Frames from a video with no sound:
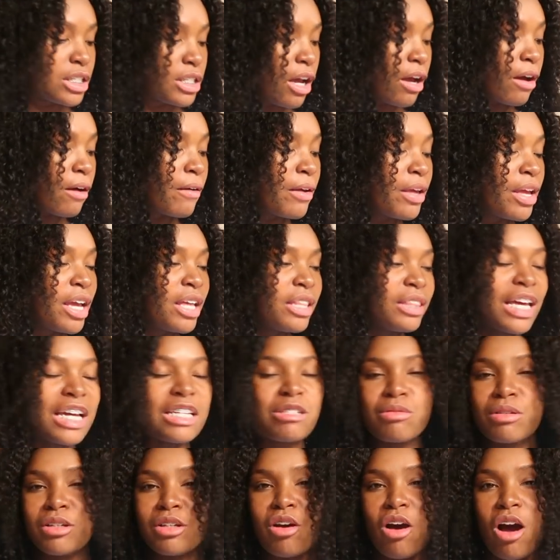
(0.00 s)
So
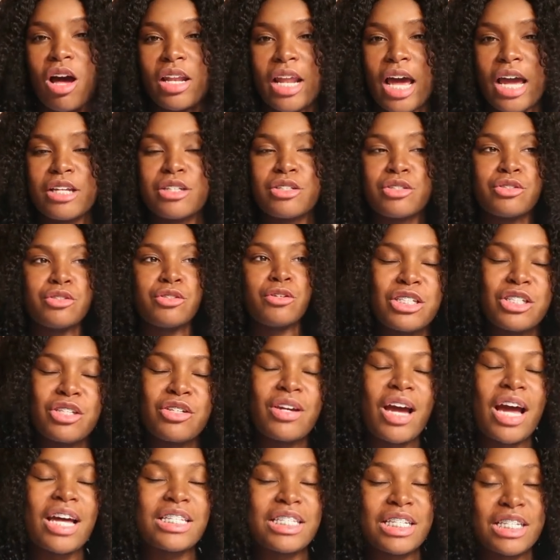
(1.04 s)
that's really all I do. Make sure
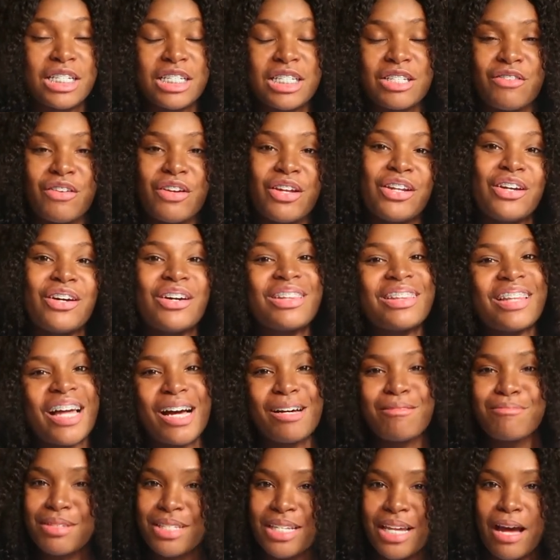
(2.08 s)
you guys give this video a
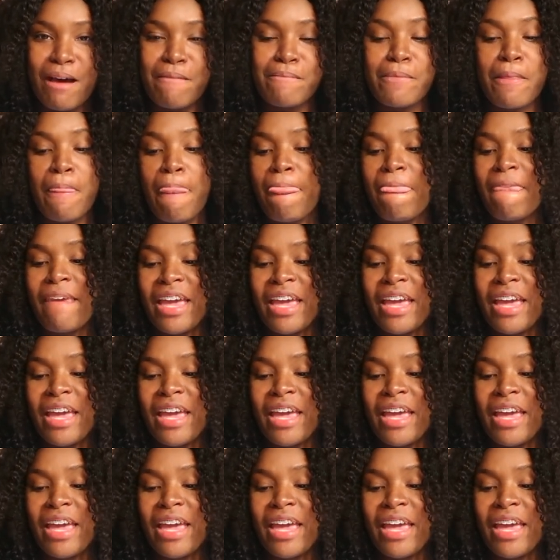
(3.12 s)
thumbs up.